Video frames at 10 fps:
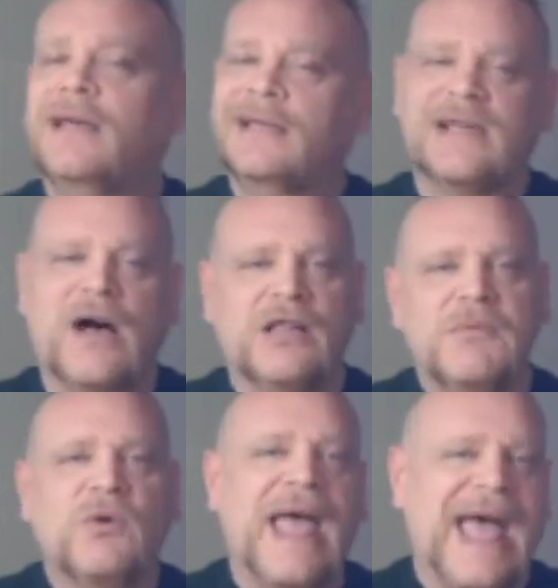It's all
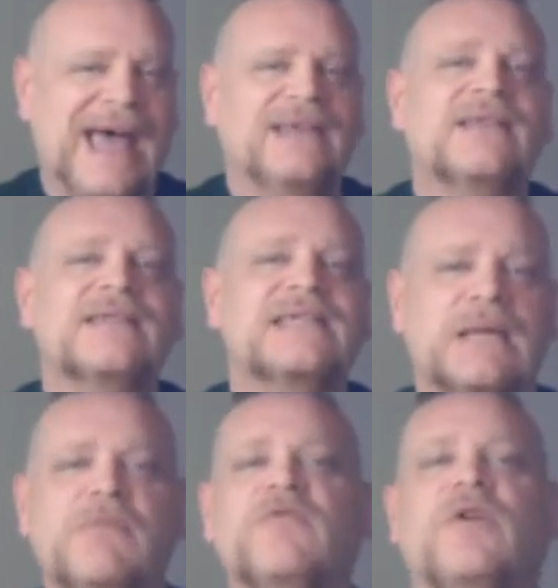about adding to the
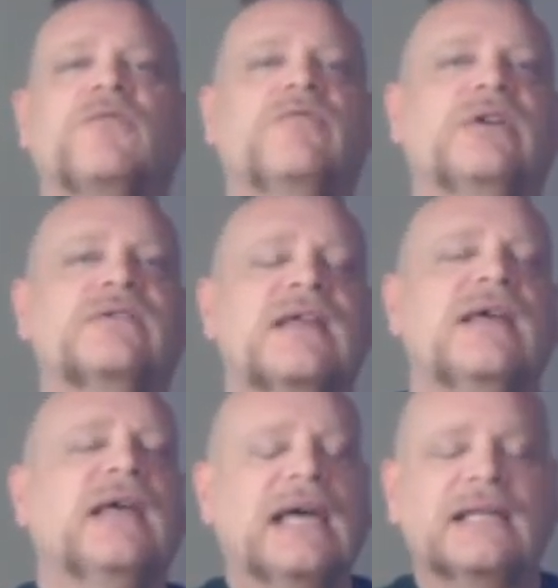sum of all fears
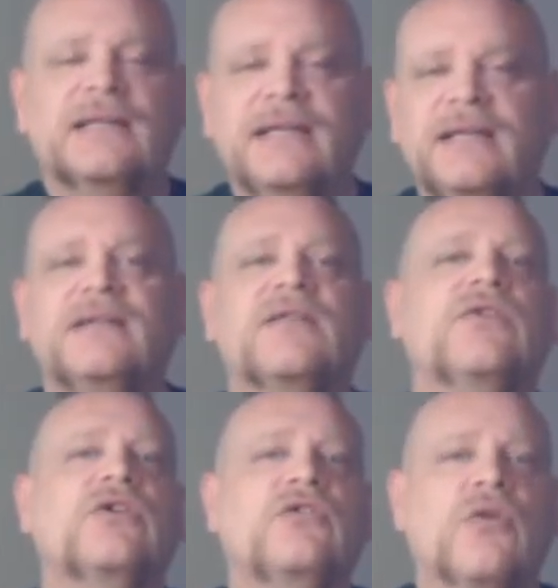and leading to
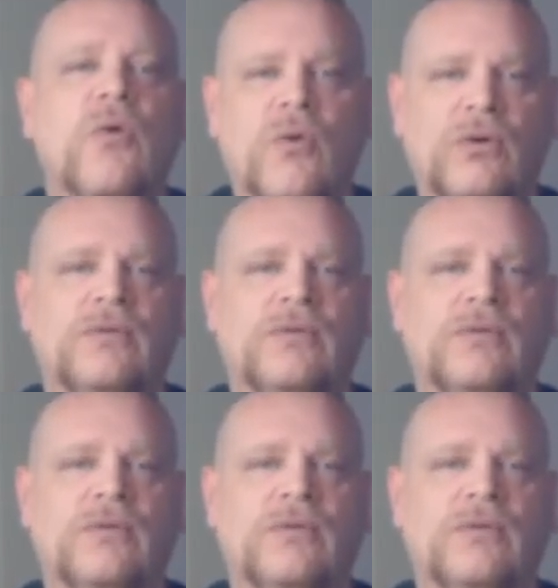the goal.